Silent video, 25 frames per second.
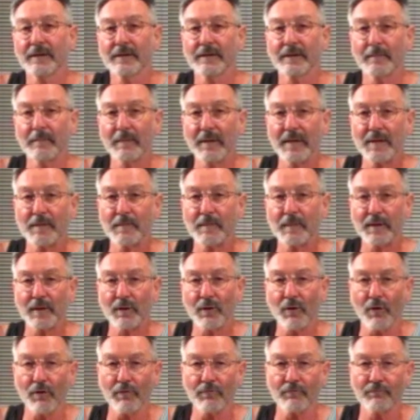The meat's been
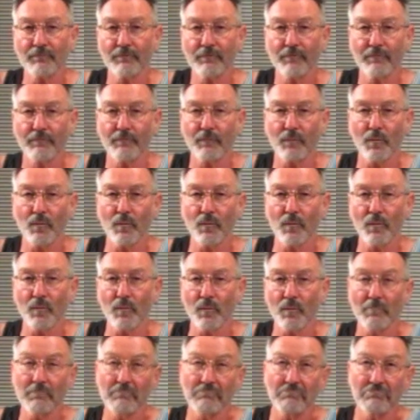on
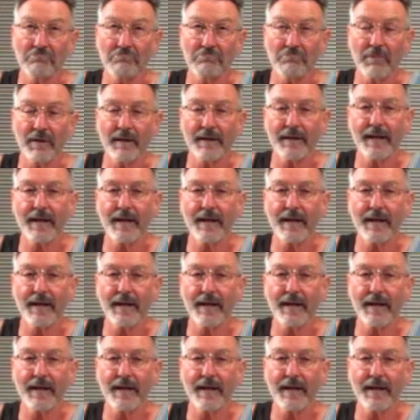for an